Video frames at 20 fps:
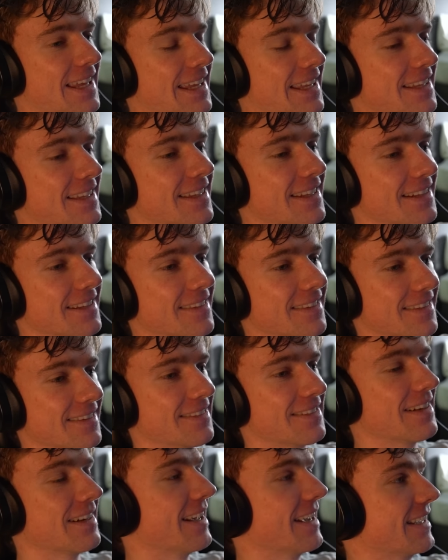he didn't
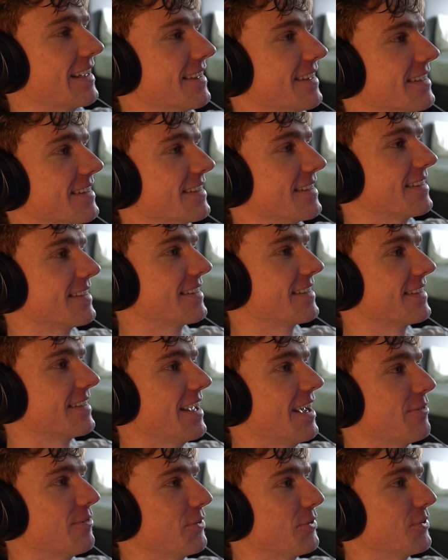like this
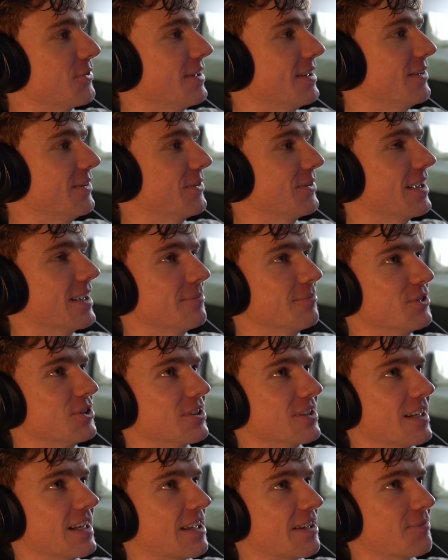F122 game,
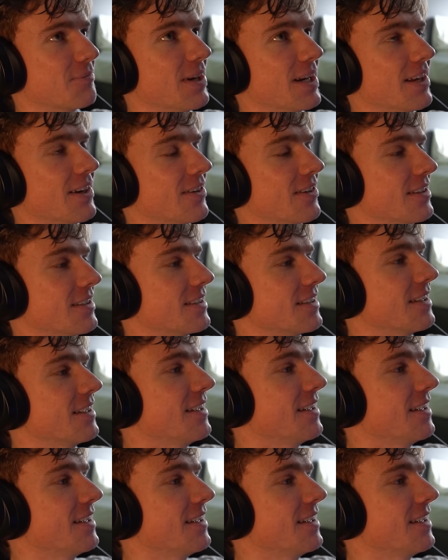just like many others.